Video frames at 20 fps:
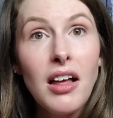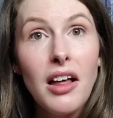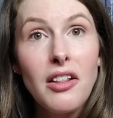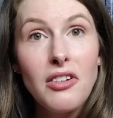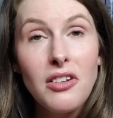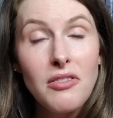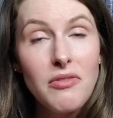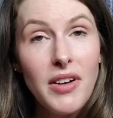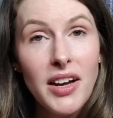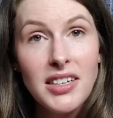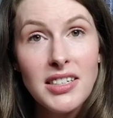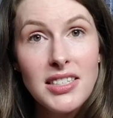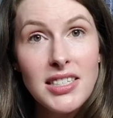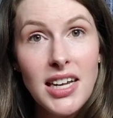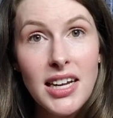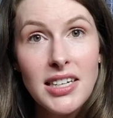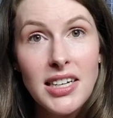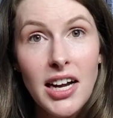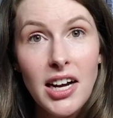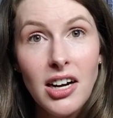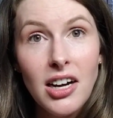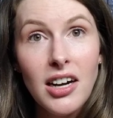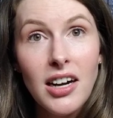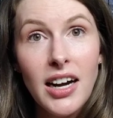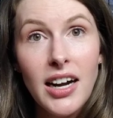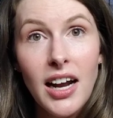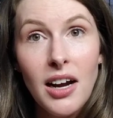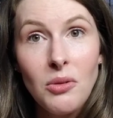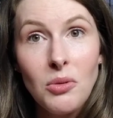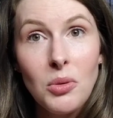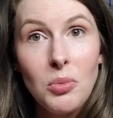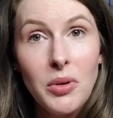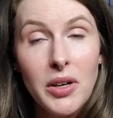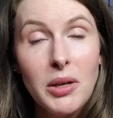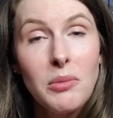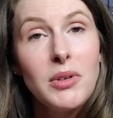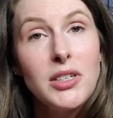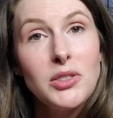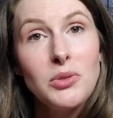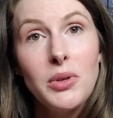other than the fact it's Ted Dekker, and I will pretty
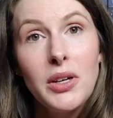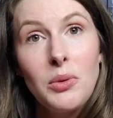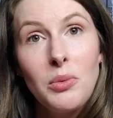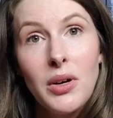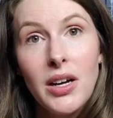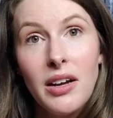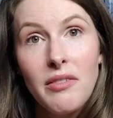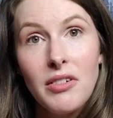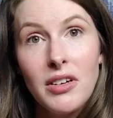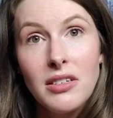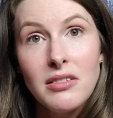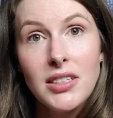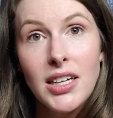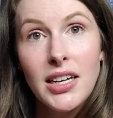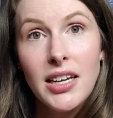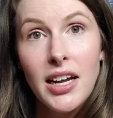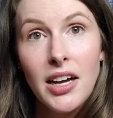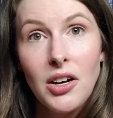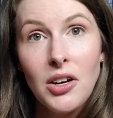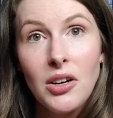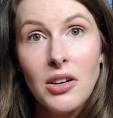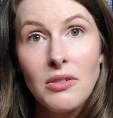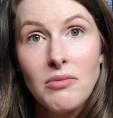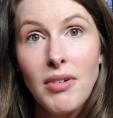much read whatever Ted Dekker